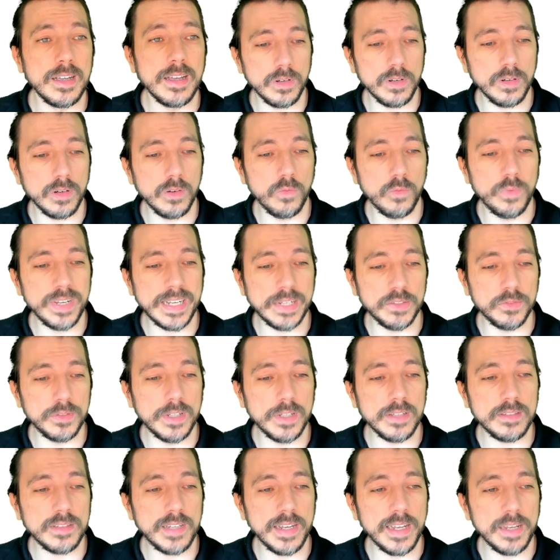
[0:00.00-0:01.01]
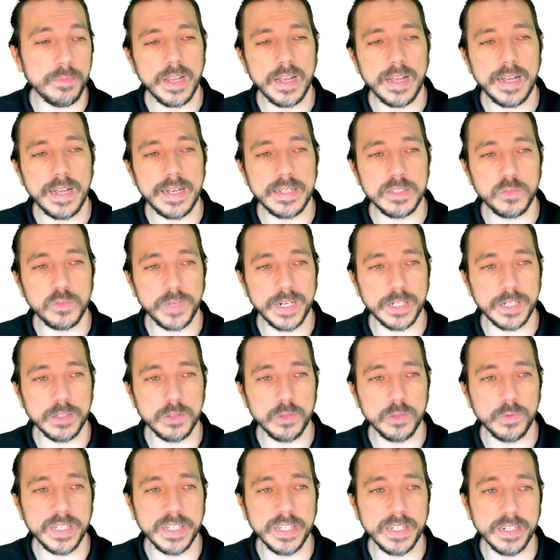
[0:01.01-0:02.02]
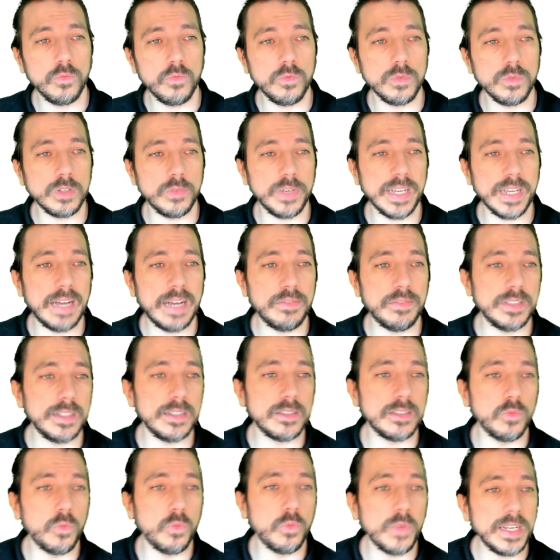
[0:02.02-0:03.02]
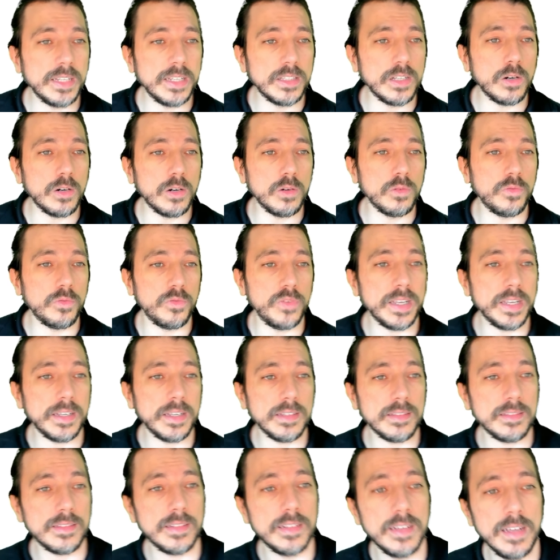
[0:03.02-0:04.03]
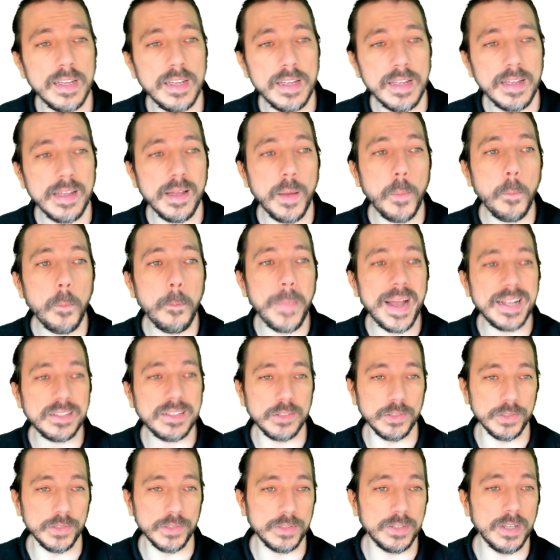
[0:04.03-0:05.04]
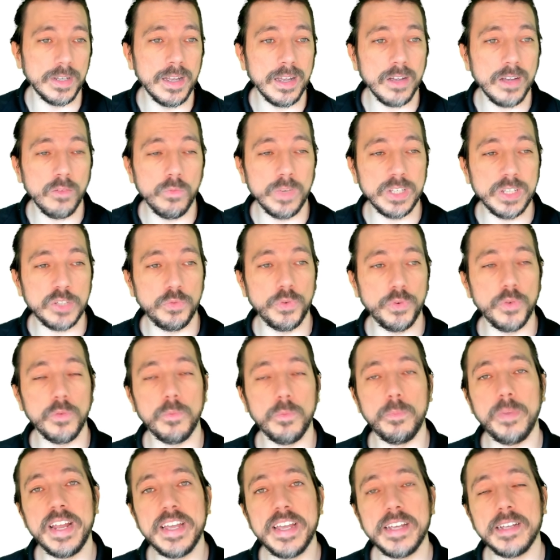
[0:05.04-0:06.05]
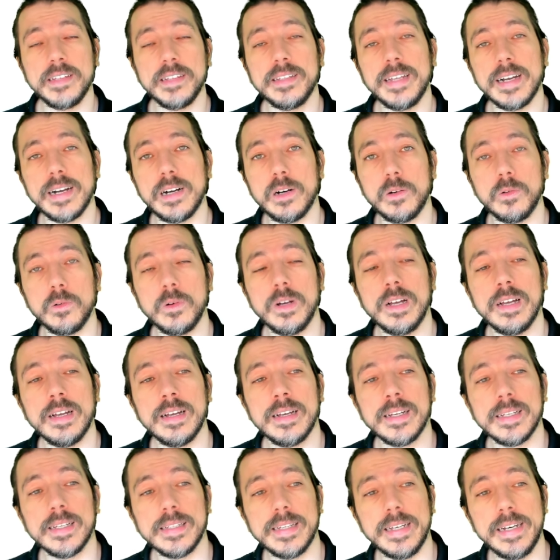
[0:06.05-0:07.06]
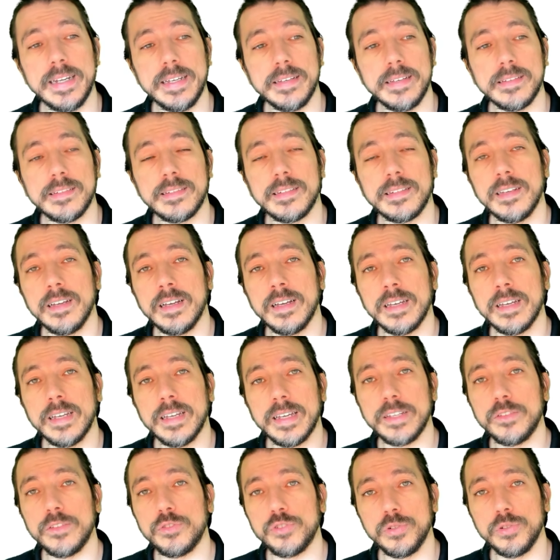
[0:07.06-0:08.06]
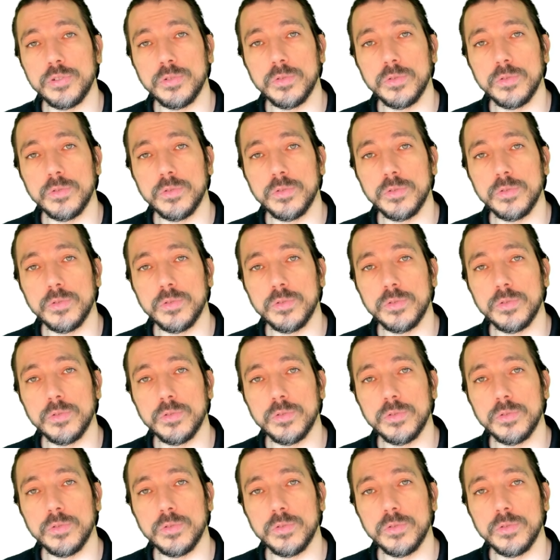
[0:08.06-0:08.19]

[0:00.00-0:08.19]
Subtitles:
we can do the same as we are doing here. So we have this window fixed method, which will break down the list into